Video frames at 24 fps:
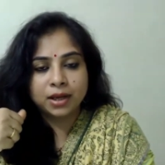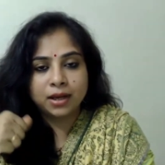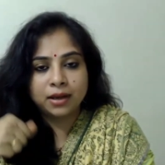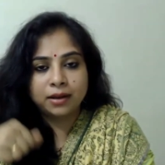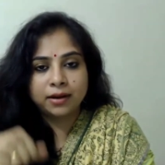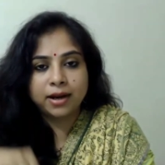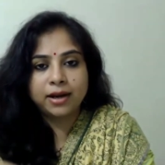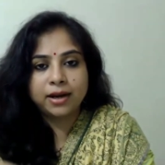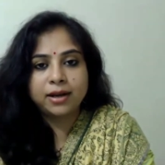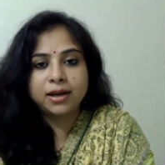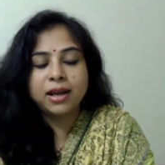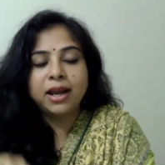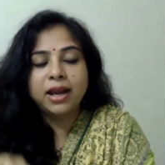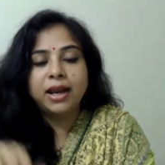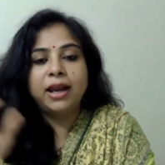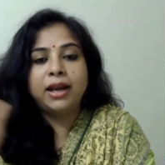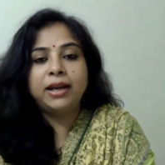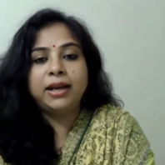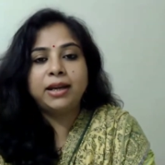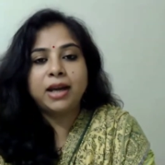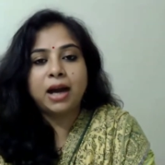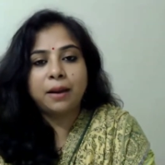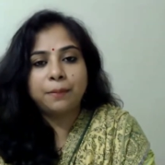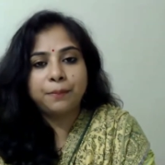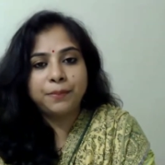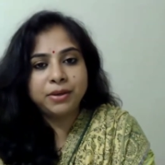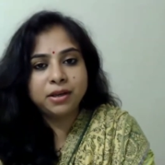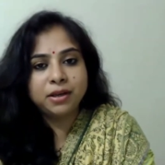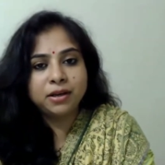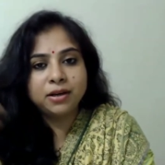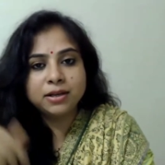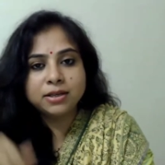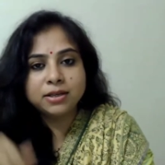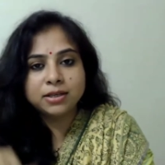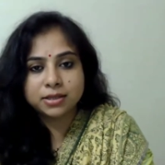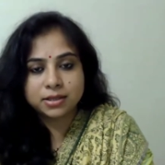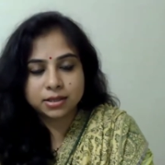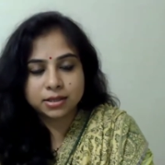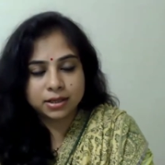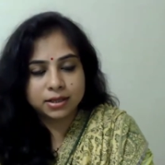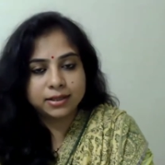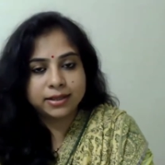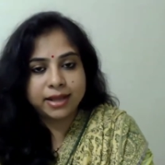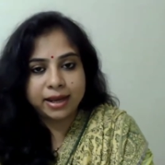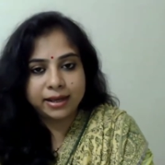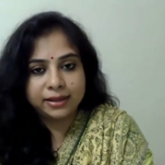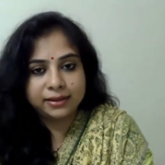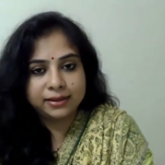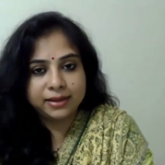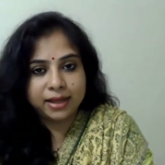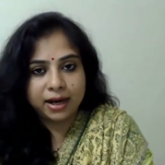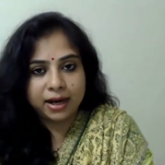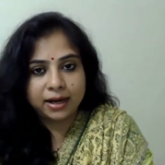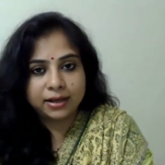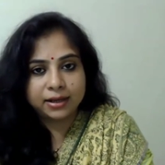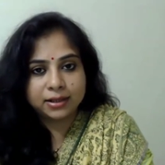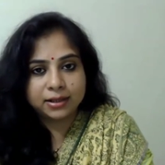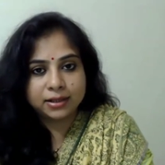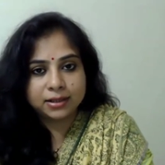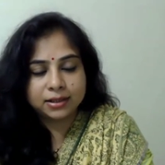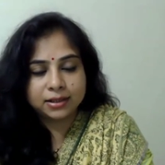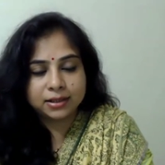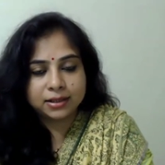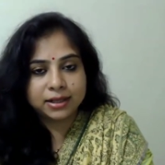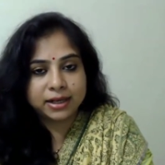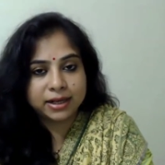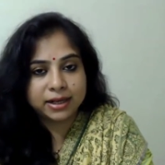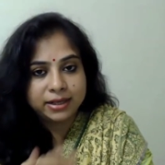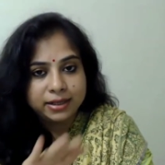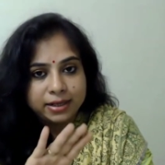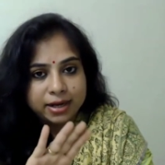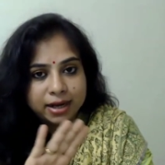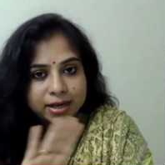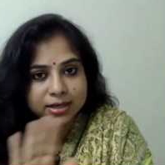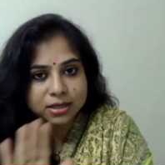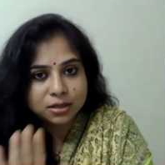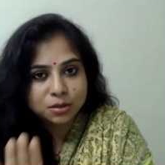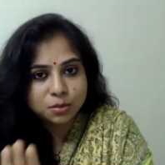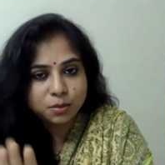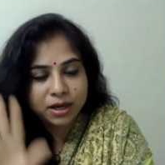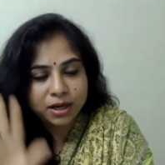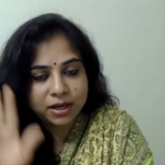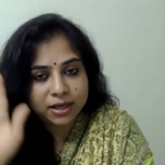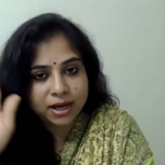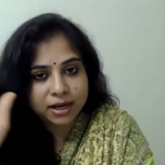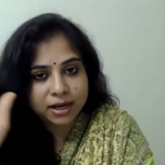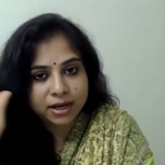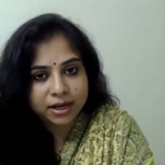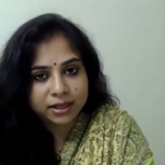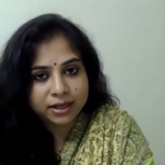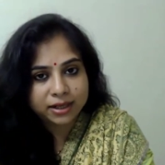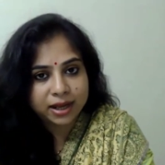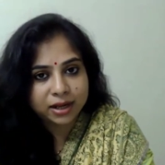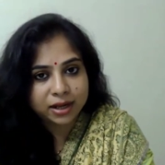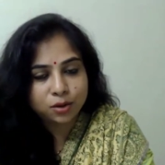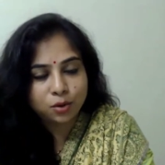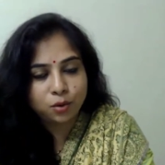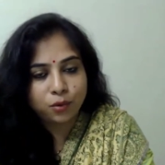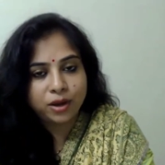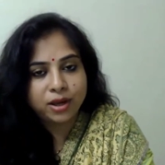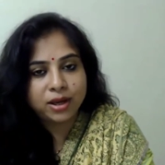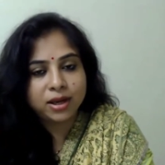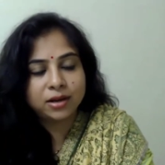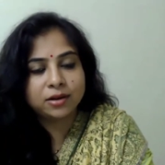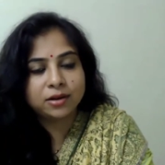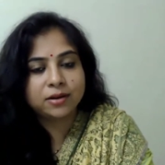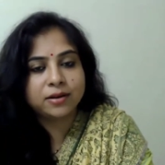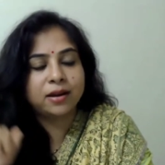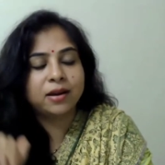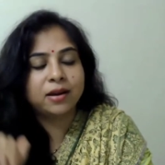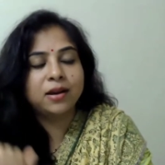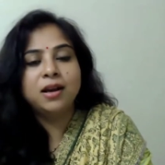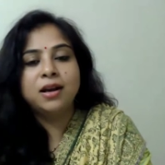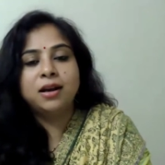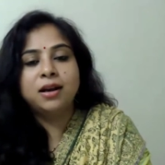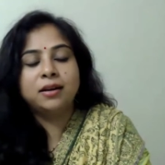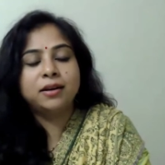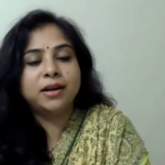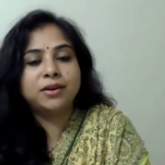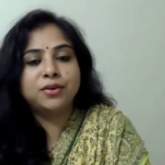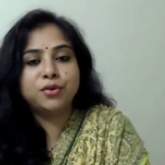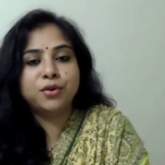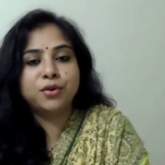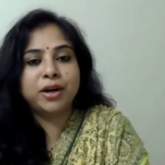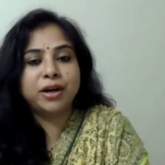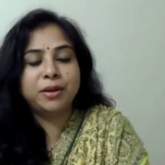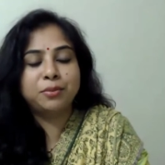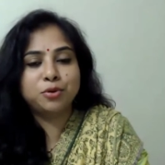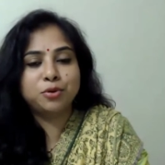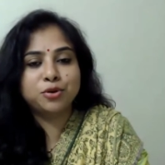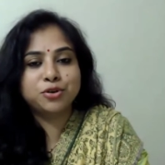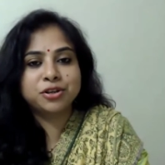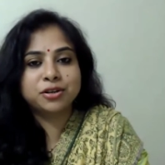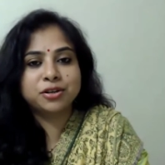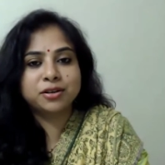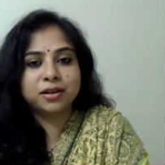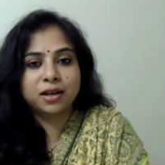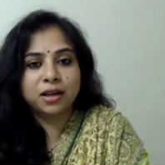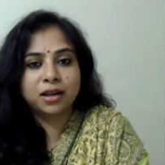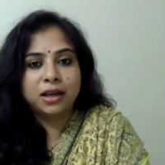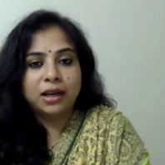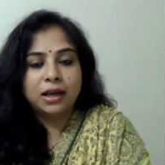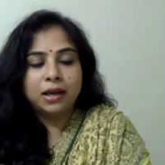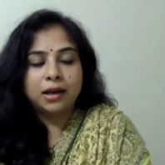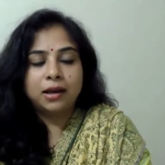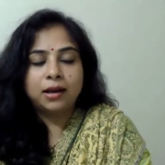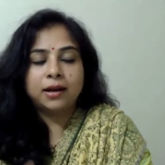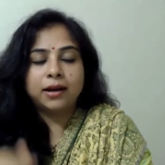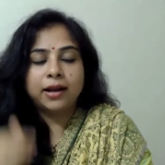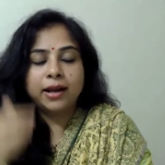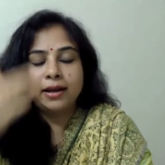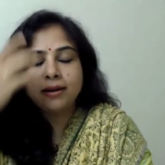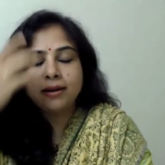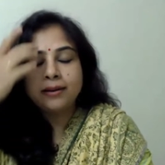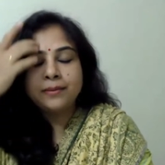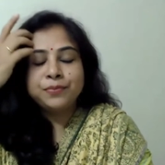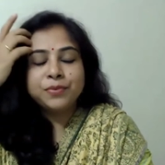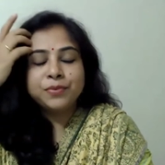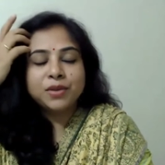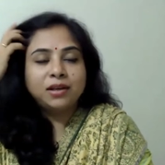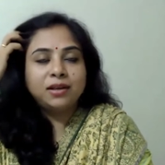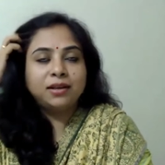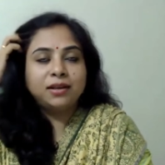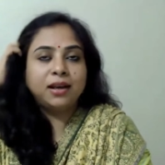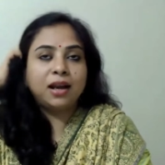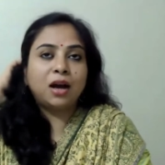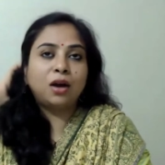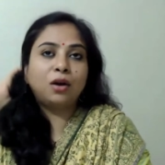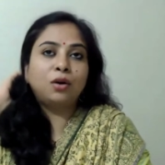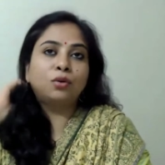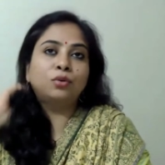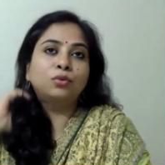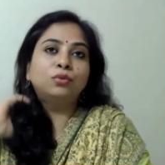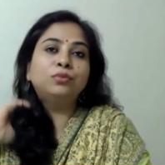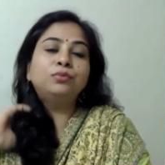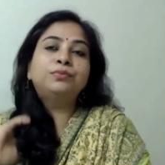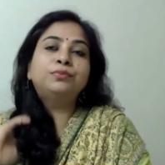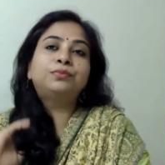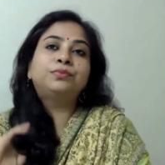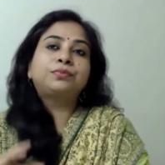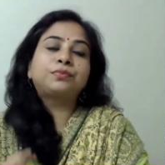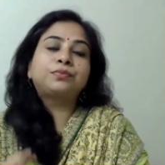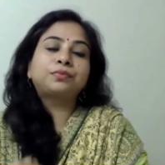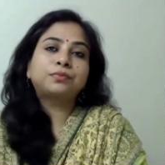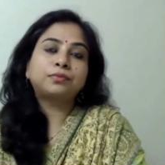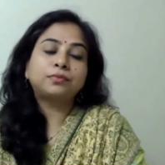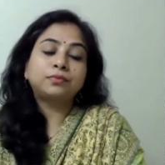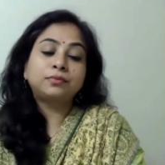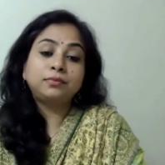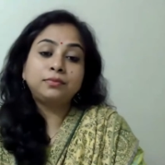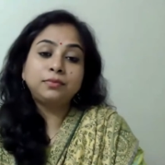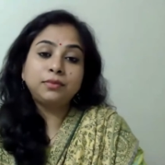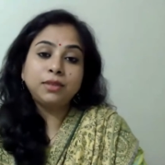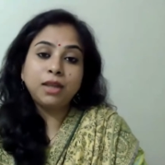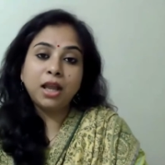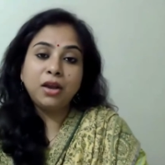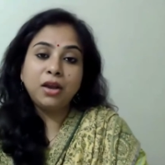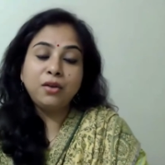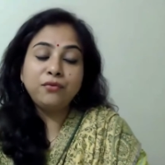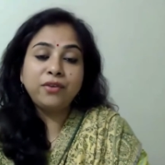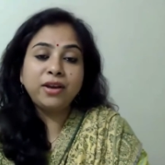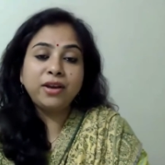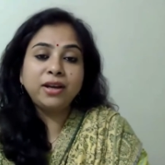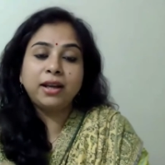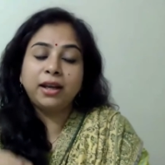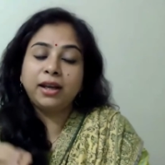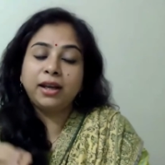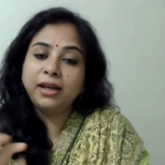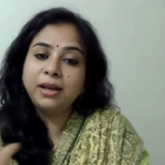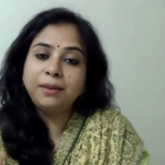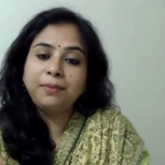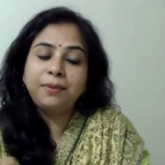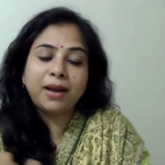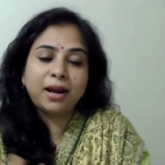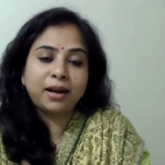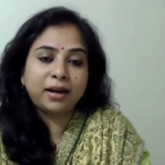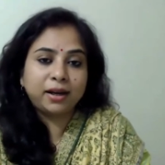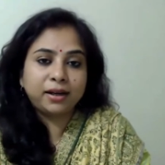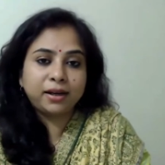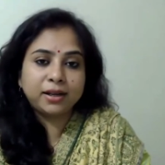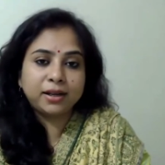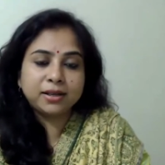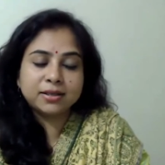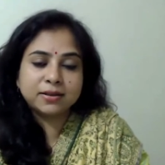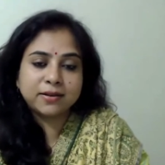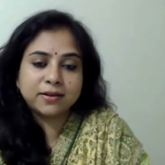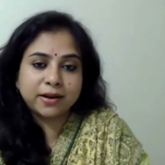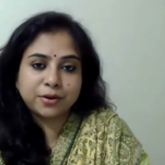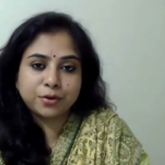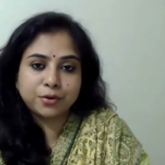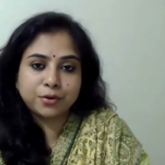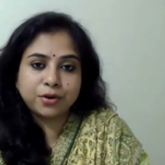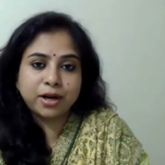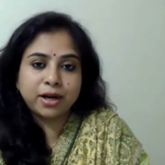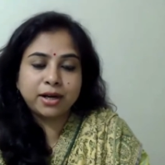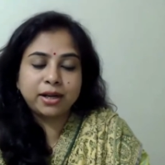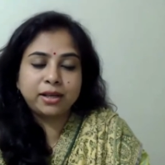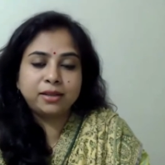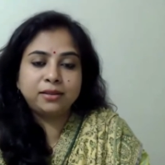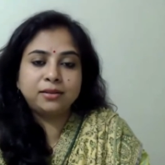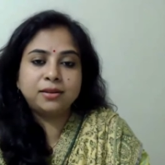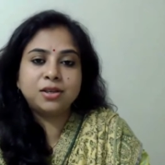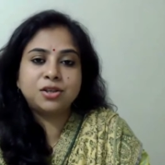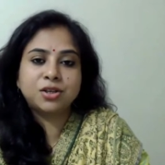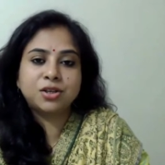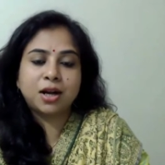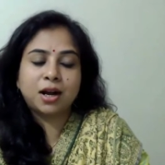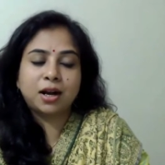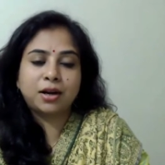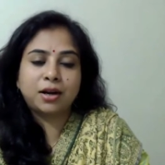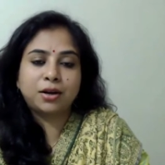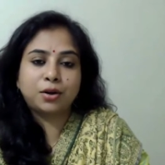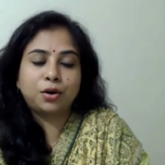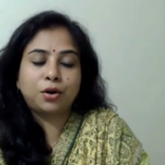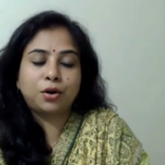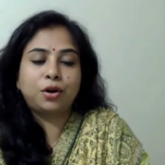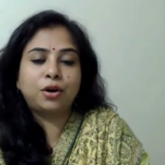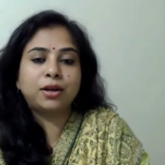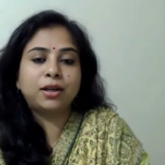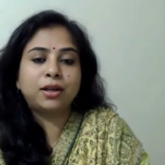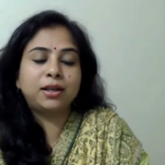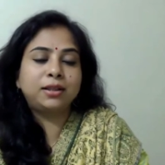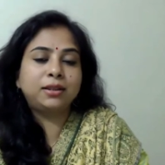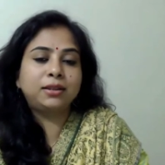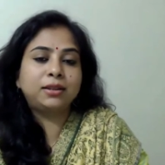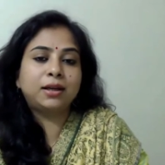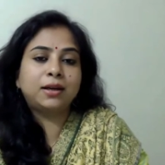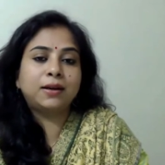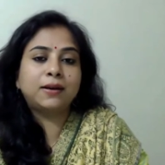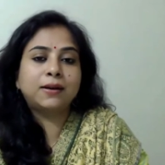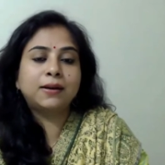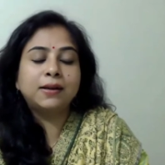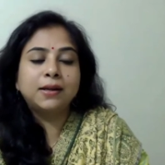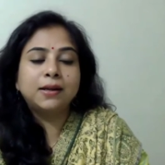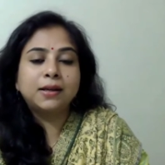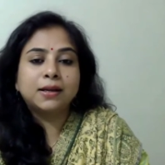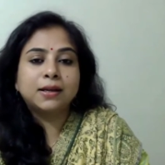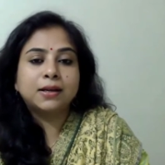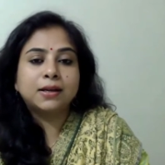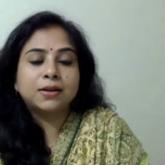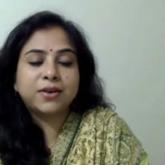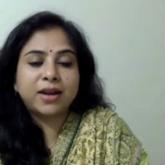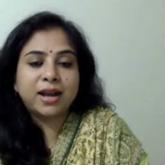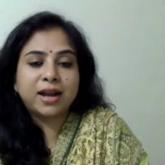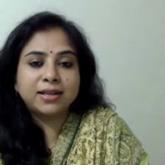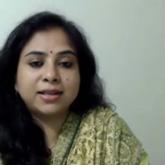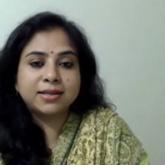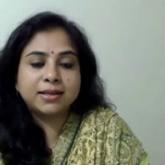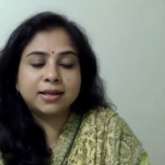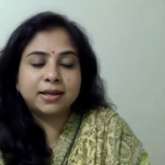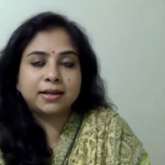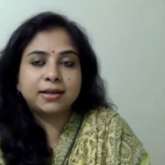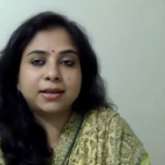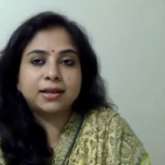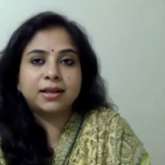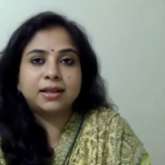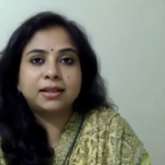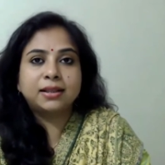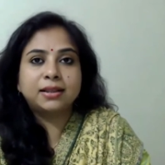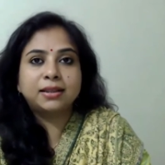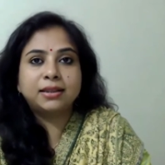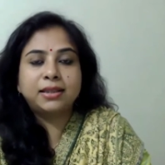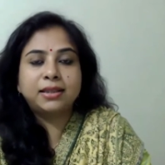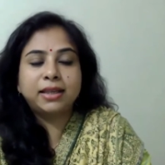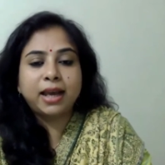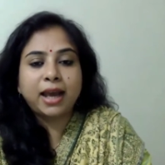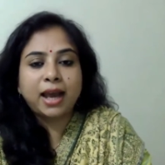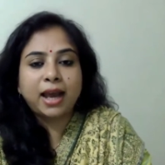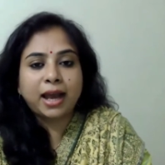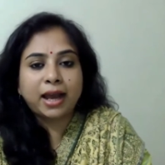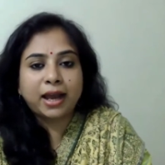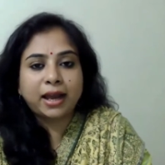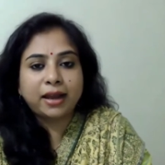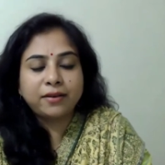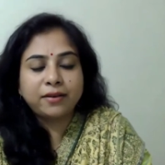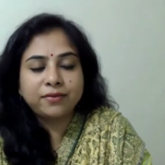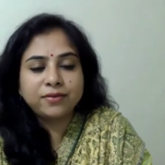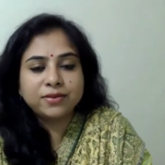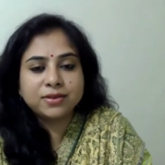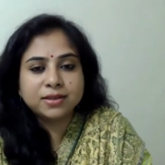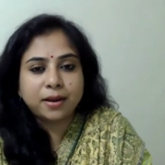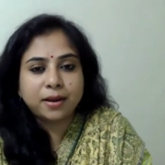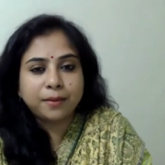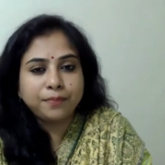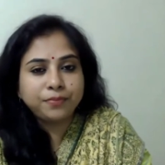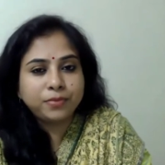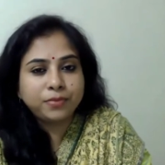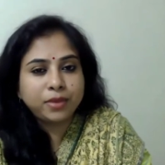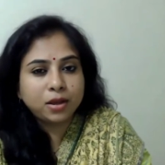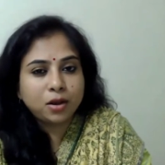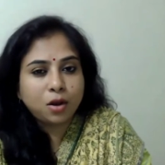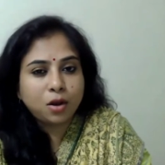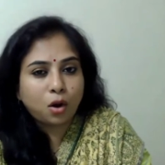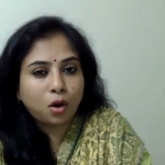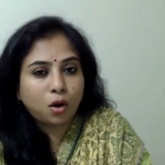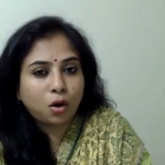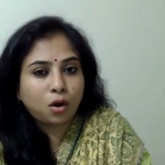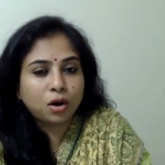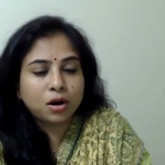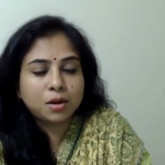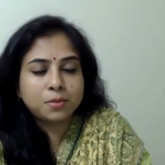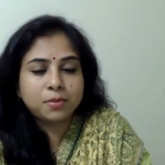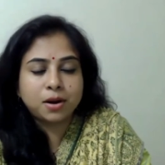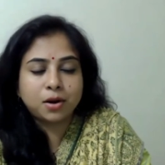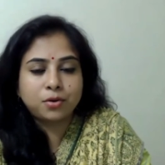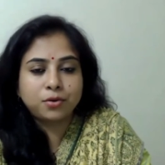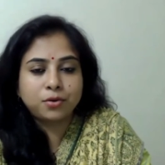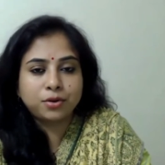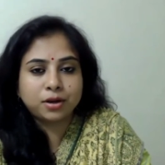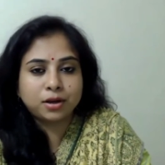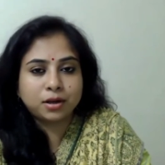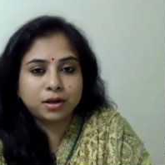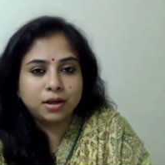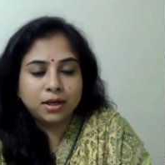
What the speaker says: right? It appears like that. It doesn't mean that they are going in the retrograde motion, right? Now, when any planet is retrograde in the chart or in the transit, they have something odd about